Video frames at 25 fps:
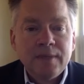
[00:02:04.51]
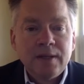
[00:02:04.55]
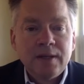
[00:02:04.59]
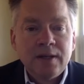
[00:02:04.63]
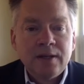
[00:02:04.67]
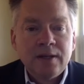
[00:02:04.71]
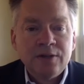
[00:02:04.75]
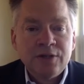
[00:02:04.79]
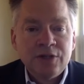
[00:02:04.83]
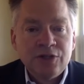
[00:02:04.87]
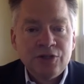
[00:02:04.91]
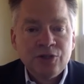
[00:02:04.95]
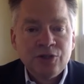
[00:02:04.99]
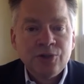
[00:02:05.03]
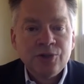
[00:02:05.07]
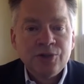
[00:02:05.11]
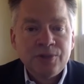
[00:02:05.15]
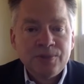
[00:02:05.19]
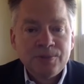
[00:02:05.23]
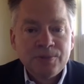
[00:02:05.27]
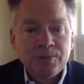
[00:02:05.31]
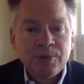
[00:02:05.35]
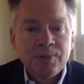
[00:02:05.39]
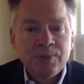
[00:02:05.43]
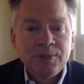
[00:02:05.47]
Our digital
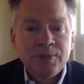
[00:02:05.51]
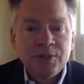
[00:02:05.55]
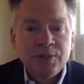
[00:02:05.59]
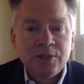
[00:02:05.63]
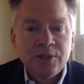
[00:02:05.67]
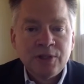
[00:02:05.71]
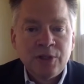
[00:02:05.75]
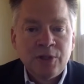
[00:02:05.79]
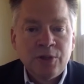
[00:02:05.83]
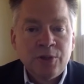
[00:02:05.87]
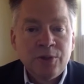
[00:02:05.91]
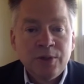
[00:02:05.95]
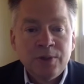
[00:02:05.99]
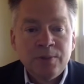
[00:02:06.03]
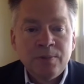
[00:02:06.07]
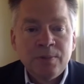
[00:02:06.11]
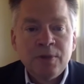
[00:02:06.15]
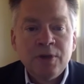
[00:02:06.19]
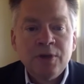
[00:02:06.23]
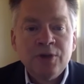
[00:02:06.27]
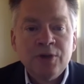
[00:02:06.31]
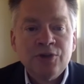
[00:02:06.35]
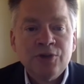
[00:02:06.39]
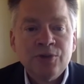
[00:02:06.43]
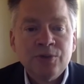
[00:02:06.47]
subscriptions alone in
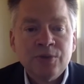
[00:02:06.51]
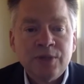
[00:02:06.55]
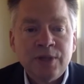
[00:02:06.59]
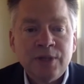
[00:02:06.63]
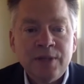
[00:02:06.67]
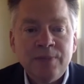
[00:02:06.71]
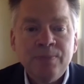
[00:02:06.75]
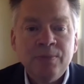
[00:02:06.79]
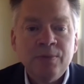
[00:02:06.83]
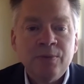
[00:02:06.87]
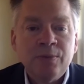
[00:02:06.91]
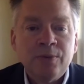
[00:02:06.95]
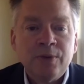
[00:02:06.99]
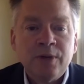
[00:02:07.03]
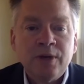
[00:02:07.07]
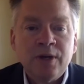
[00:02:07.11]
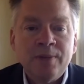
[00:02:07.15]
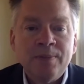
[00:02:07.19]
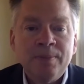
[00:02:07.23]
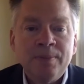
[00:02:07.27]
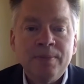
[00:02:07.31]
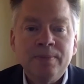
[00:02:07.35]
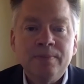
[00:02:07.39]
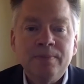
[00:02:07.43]
March and April were up